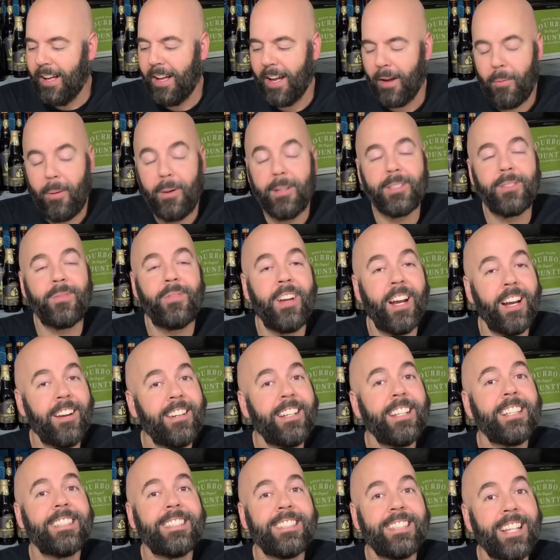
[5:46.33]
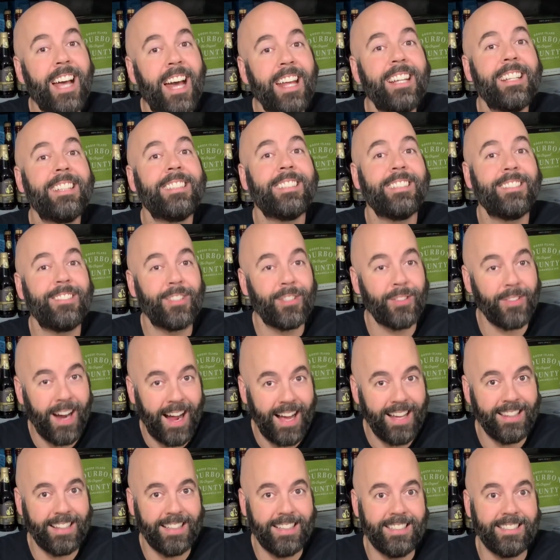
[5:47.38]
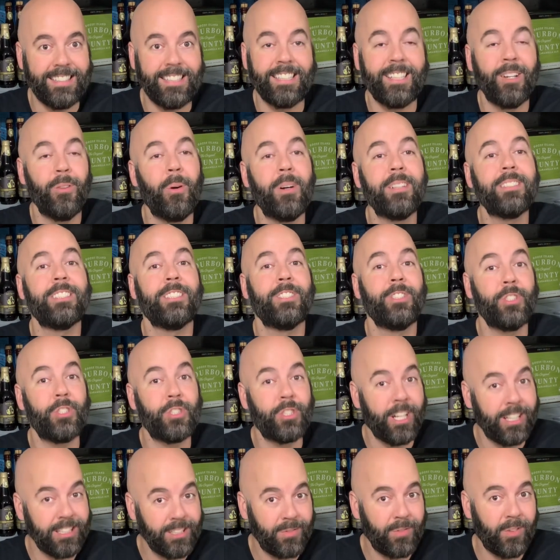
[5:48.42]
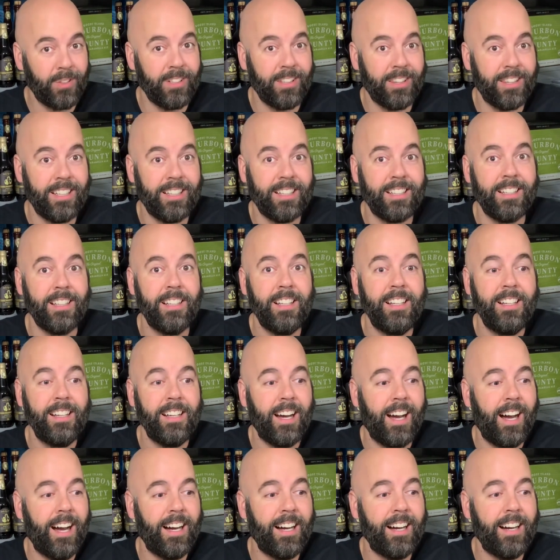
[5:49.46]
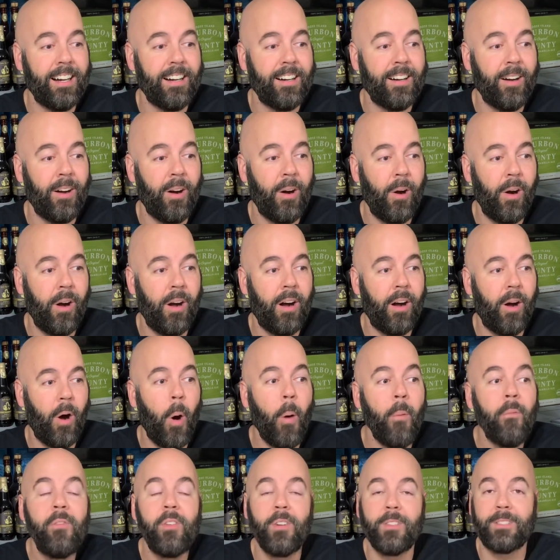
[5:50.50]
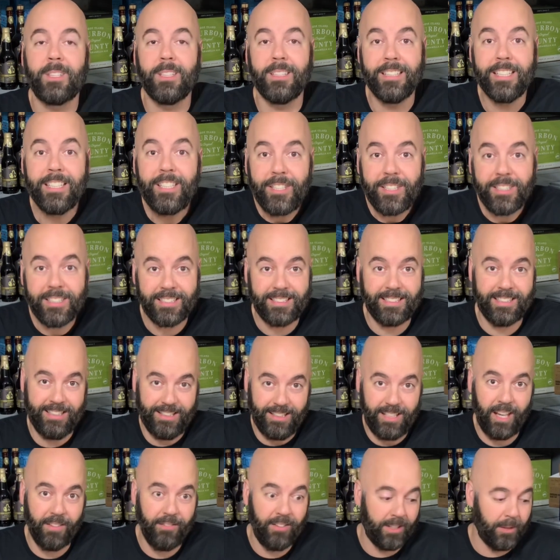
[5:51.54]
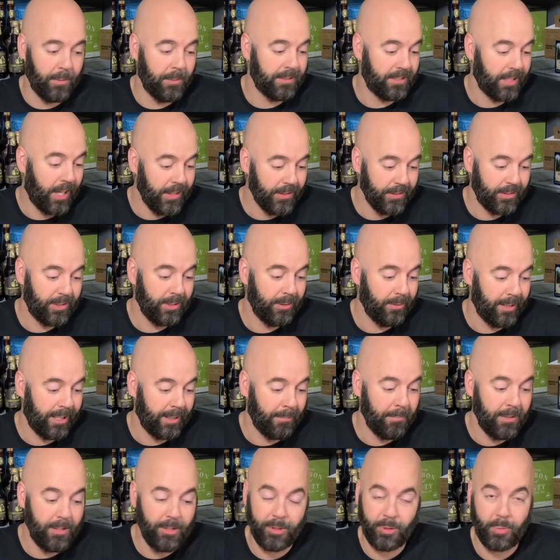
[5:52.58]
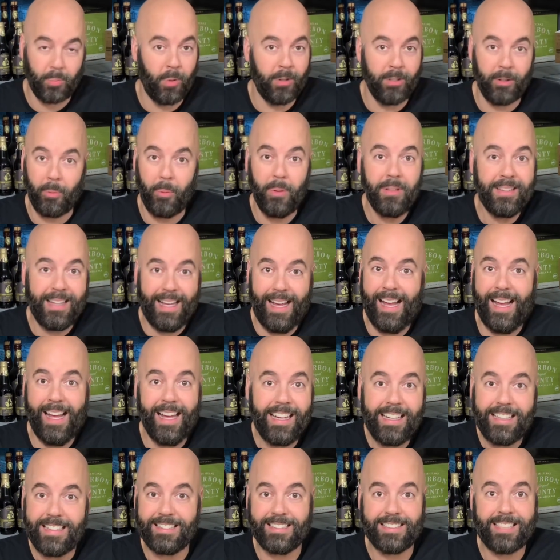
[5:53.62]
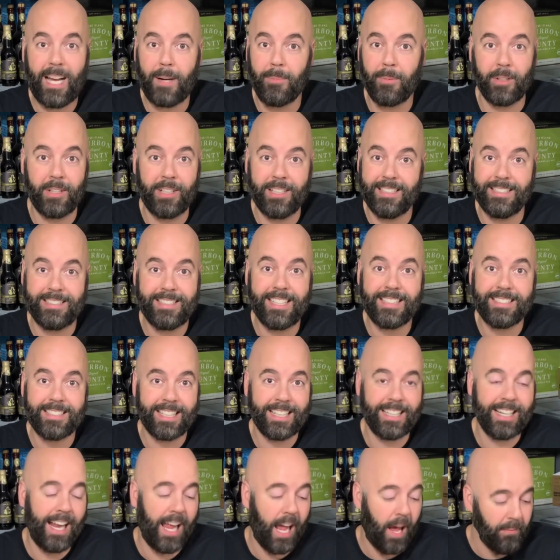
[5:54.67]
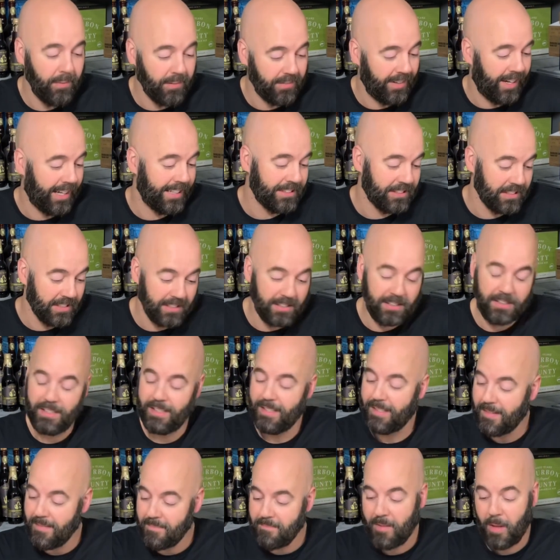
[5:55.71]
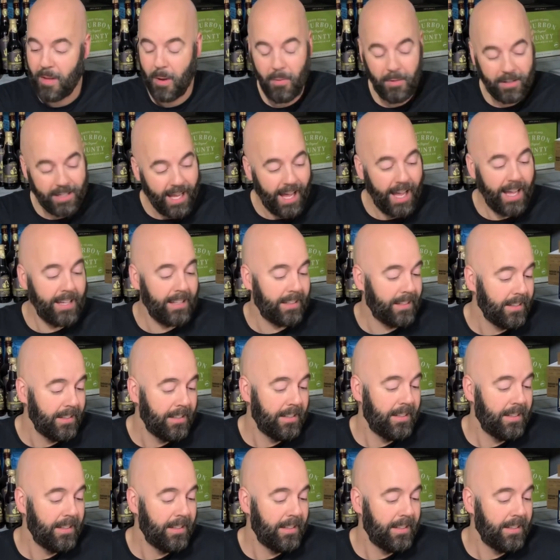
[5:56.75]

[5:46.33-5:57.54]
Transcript: was very excited to try this, and it wasn't just for the hopeful deliciousness of it. It was also like me just wondering, what the heck is Sabro going to taste like in a Hefeweizen? Okay.